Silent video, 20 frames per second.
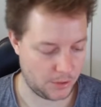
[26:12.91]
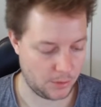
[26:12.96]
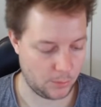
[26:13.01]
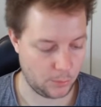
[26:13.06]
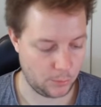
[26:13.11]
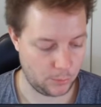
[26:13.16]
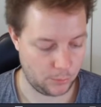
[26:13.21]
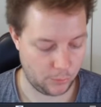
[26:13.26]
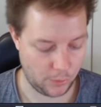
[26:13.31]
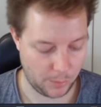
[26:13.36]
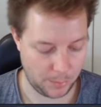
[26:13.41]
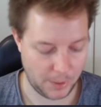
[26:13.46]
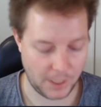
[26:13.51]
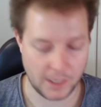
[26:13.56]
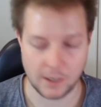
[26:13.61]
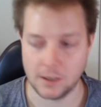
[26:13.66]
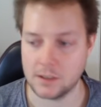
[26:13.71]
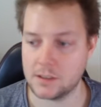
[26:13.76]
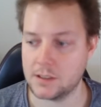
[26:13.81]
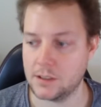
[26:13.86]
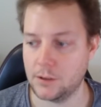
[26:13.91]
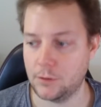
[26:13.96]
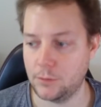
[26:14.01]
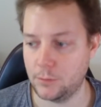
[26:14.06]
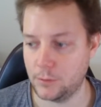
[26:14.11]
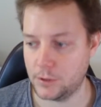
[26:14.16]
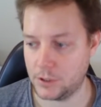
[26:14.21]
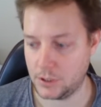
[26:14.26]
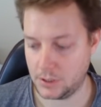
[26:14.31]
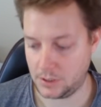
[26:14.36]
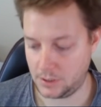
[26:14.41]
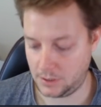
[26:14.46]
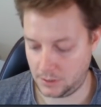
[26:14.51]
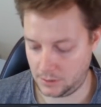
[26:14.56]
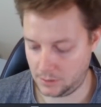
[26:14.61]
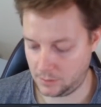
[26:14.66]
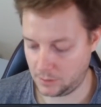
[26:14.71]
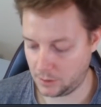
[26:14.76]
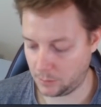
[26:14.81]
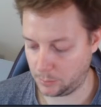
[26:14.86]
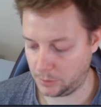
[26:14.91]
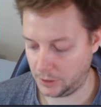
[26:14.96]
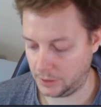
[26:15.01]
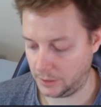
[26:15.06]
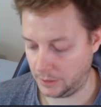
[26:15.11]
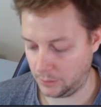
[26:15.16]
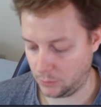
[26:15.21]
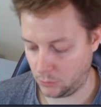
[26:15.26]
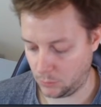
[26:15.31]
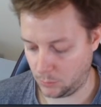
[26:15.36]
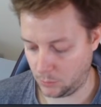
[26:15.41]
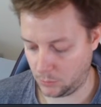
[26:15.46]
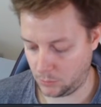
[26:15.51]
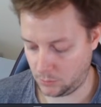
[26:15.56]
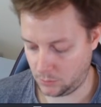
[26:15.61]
It'll repeat itself, which is completely normal.